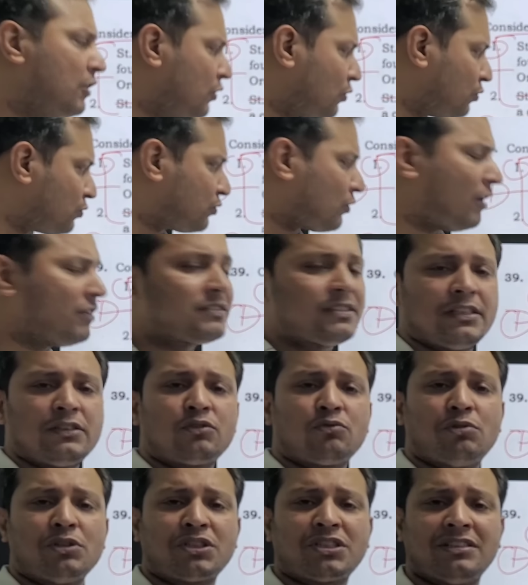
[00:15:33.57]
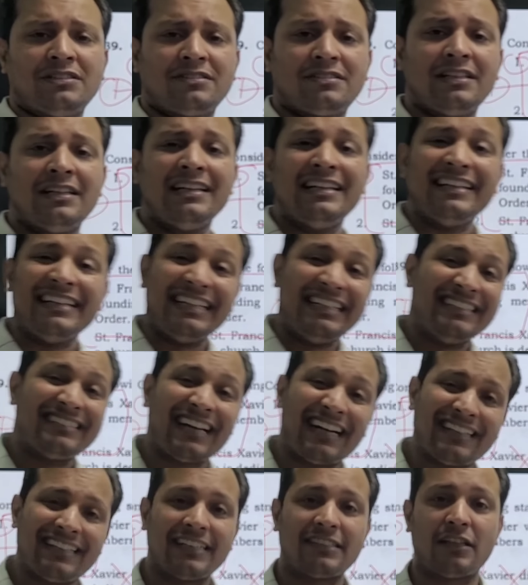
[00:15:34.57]
to solve such questions
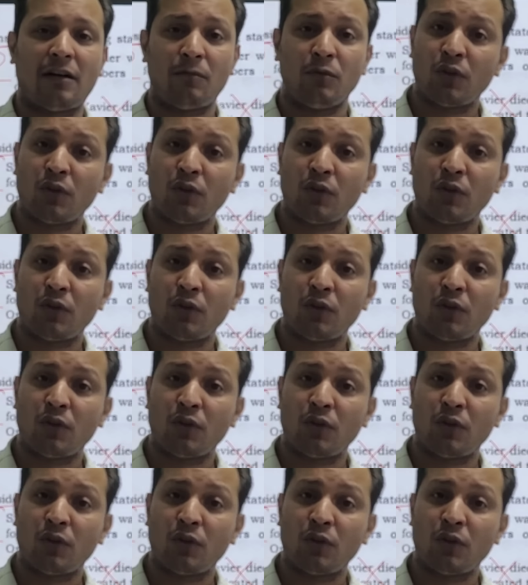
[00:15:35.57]
inside the exam.